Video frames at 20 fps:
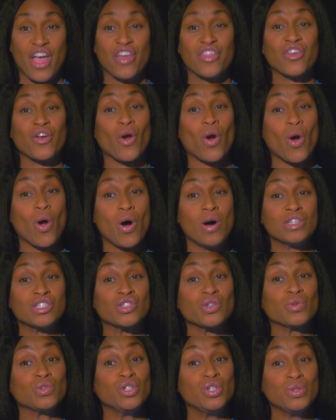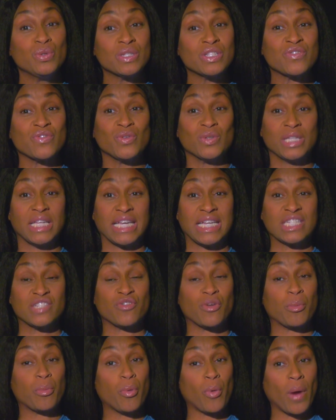There are also useful links
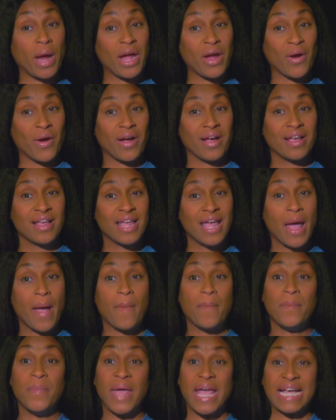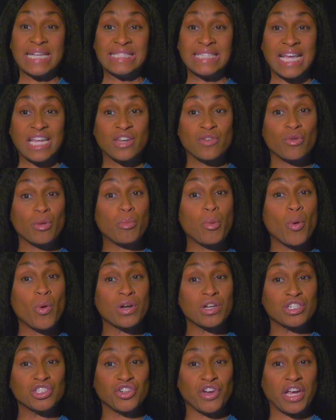for prayer, mandated
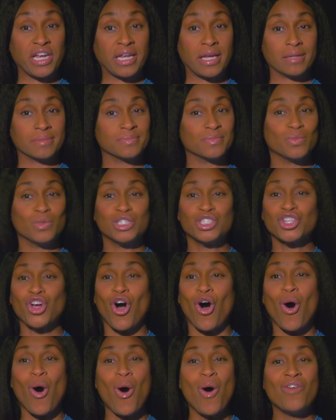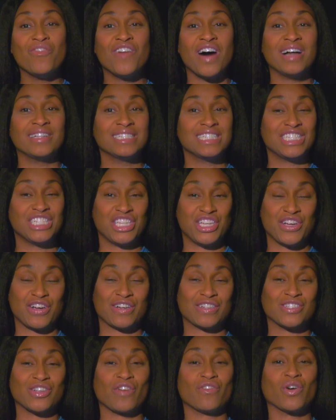reporter training, which all
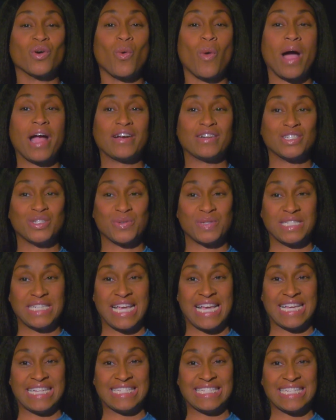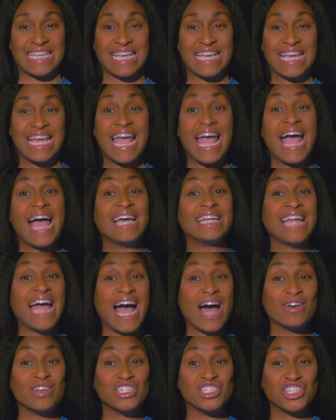volunteers are required to attend, and
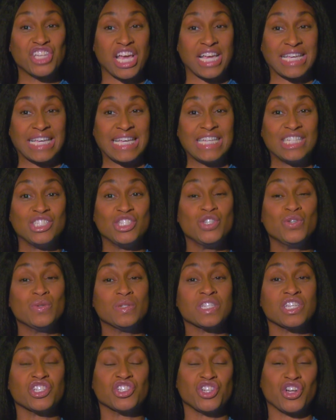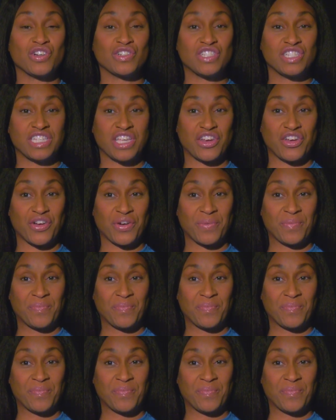how to check in using Church Center.